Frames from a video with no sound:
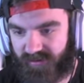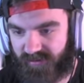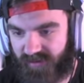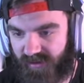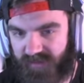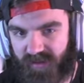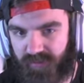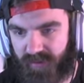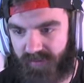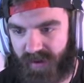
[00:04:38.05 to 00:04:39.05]
I, I feel like
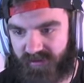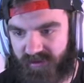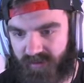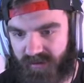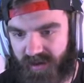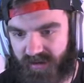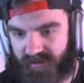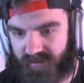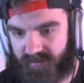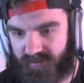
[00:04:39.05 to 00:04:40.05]
pre-patch that would have gotten a
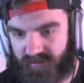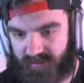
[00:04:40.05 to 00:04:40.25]
kill.